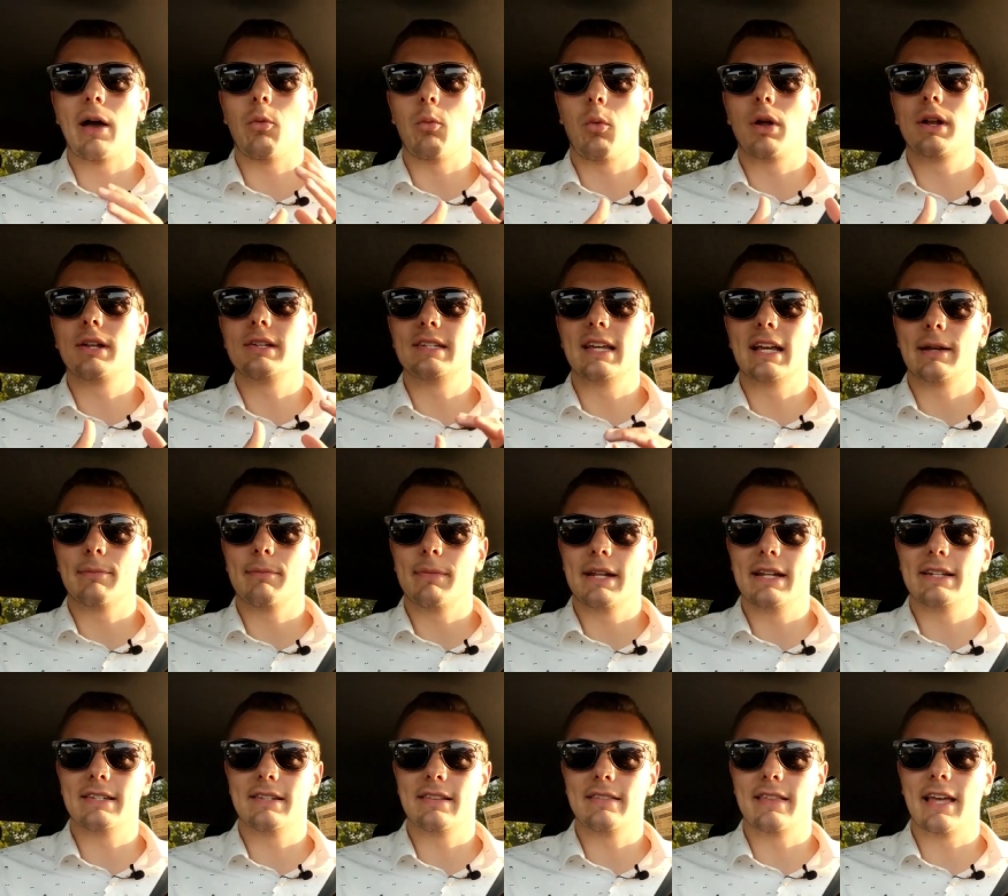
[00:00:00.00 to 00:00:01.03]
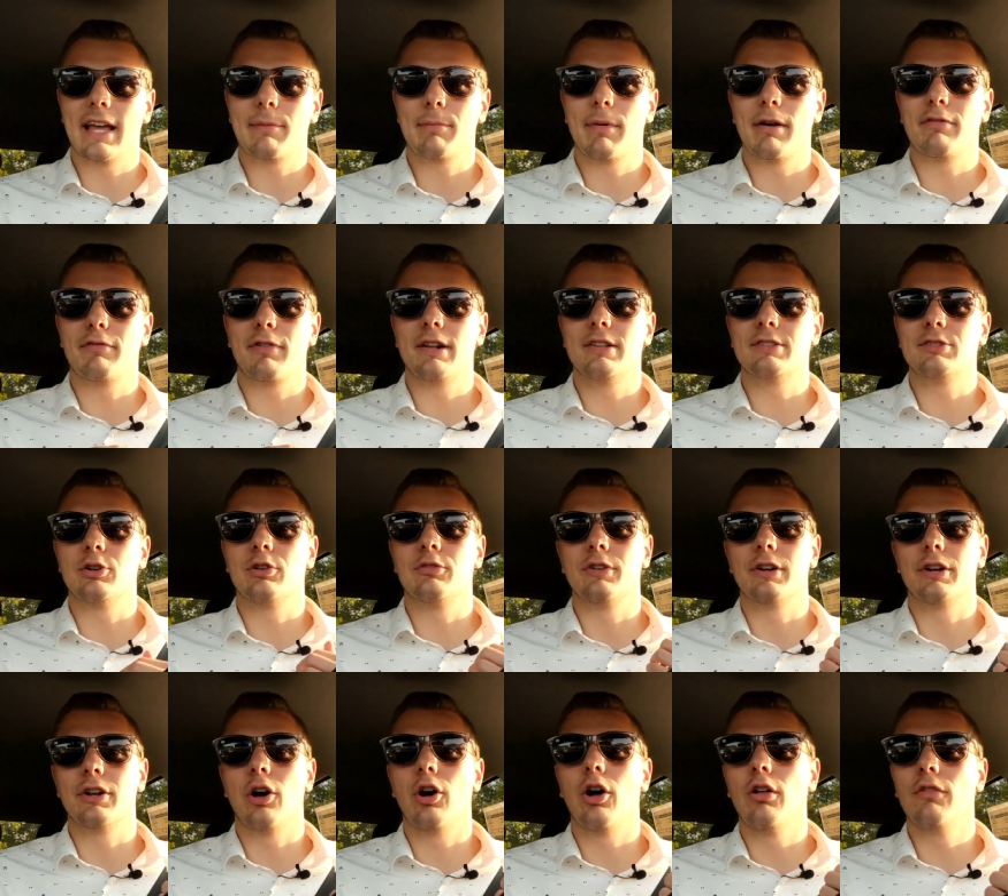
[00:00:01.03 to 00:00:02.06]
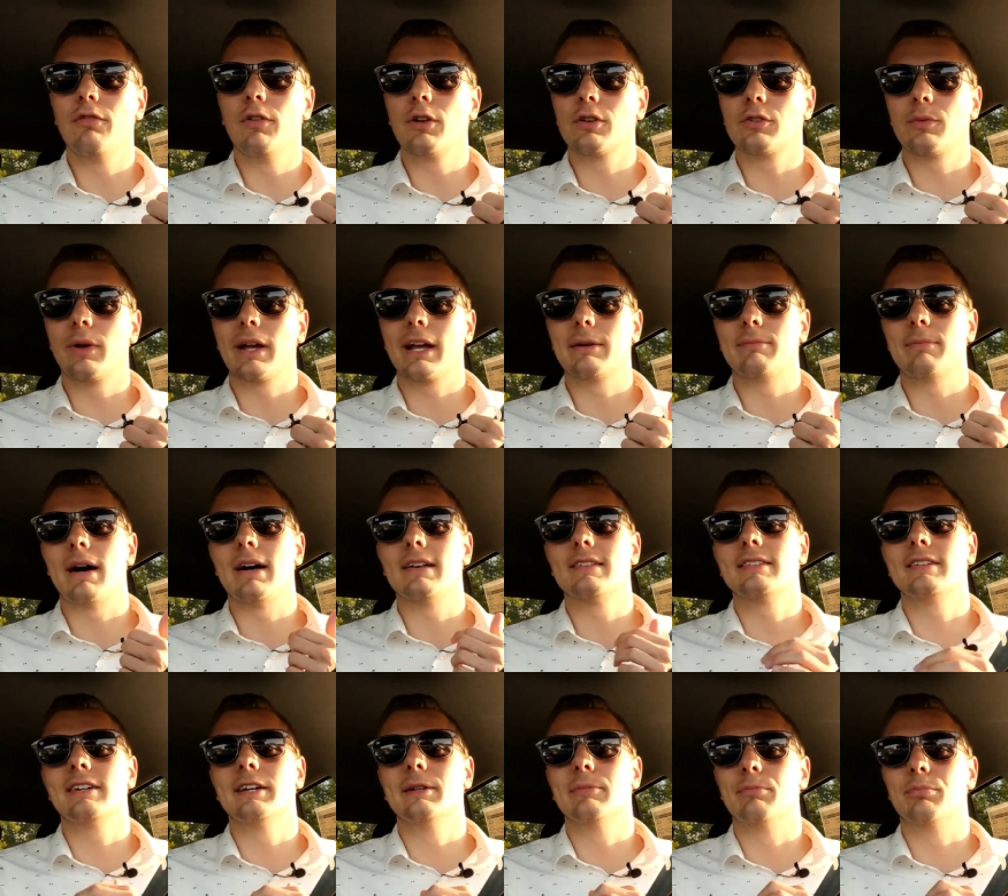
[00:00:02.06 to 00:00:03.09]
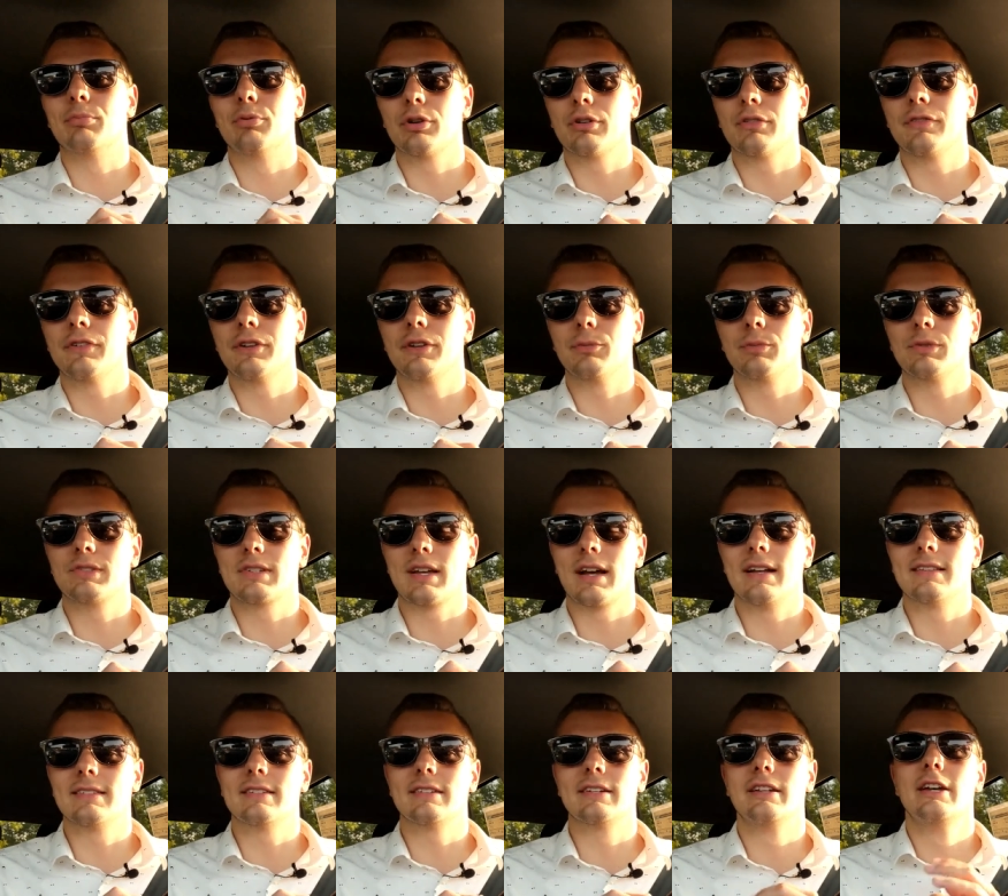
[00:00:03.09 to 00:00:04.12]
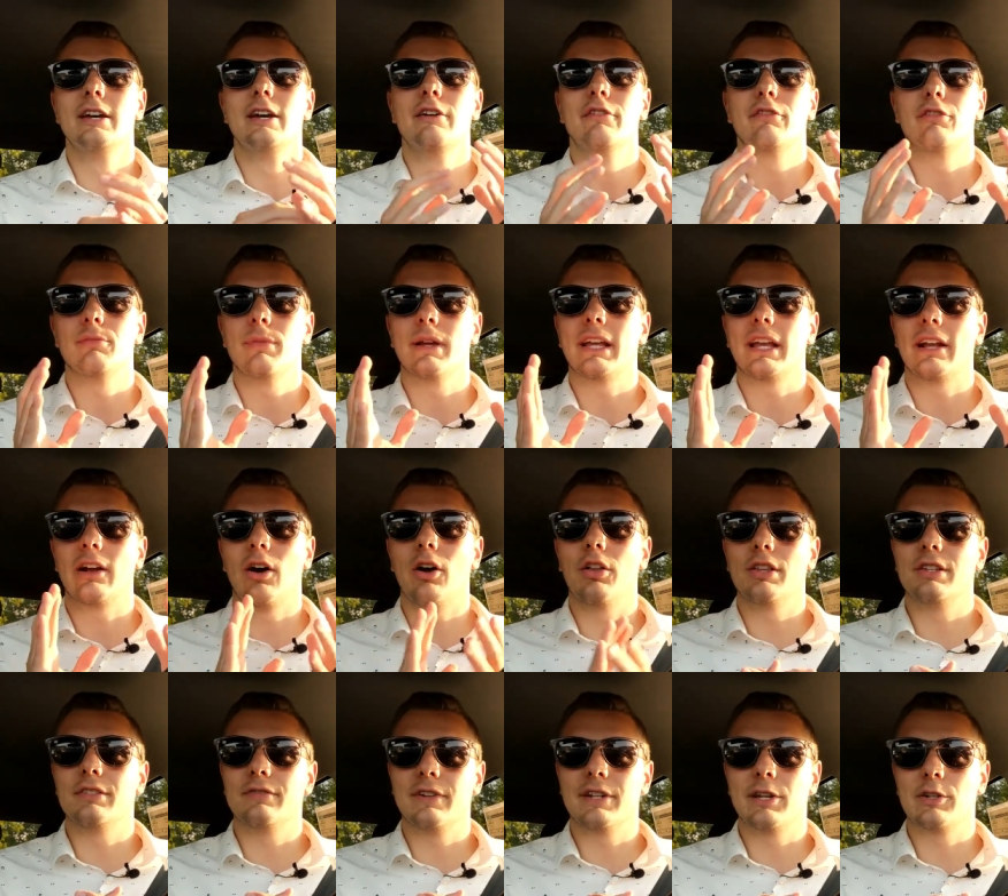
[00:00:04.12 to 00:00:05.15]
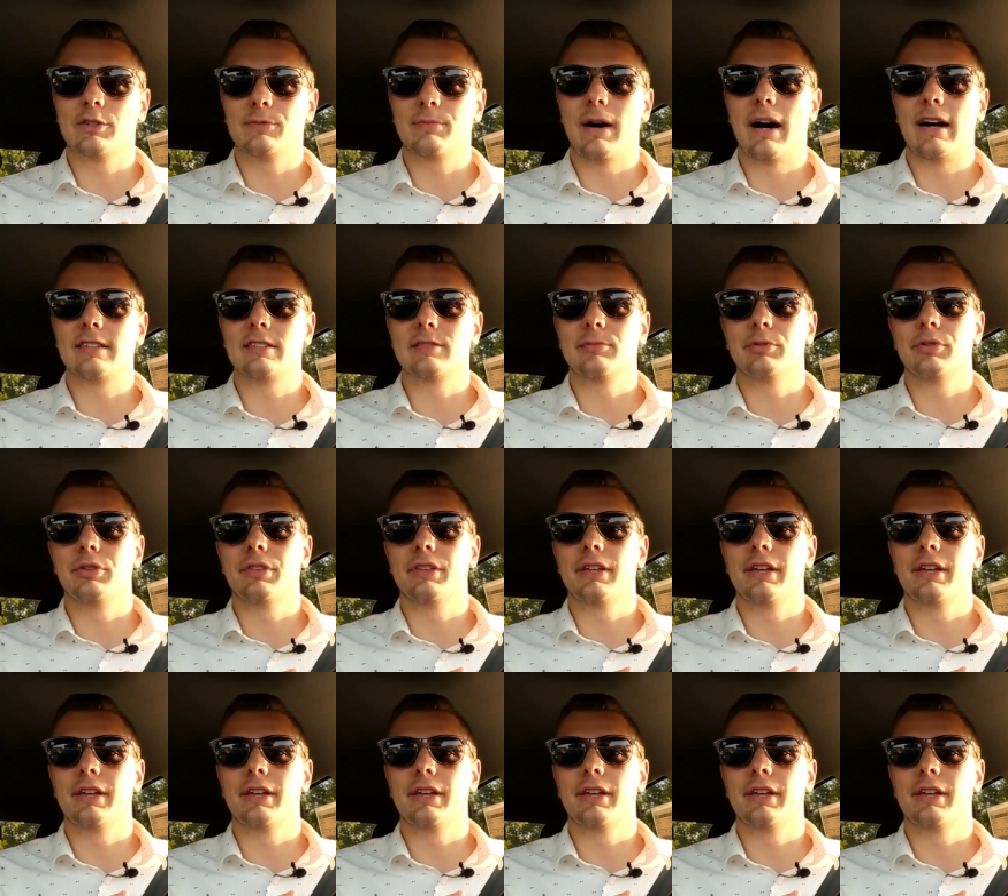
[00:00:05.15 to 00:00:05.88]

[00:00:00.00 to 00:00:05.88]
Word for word: I want to take a minute to thank my friends over at Hall Volkswagen Mazda in Brookfield, Wisconsin for making all these videos possible.